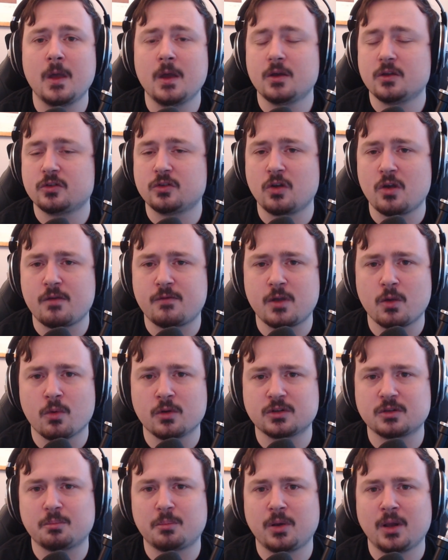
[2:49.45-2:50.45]
So if you want
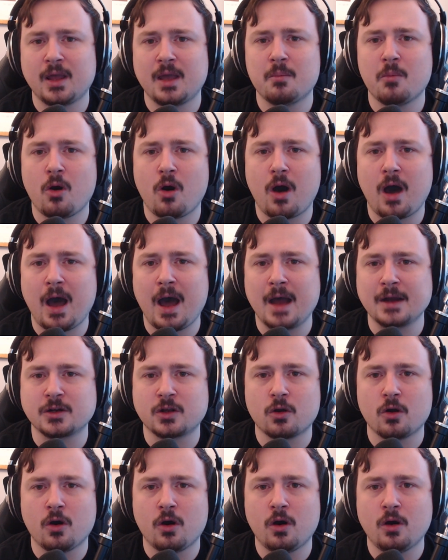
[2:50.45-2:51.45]
to play more
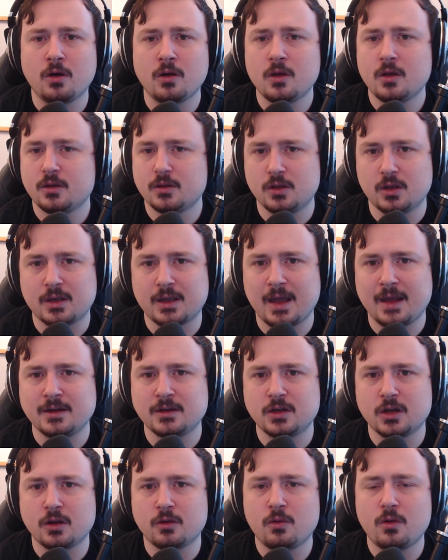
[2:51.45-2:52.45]
hardcore, you can
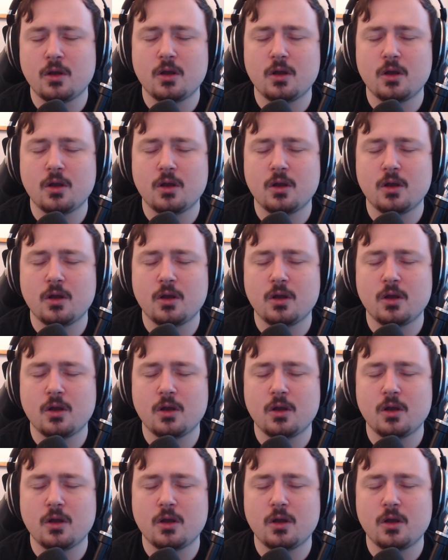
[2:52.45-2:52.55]
do.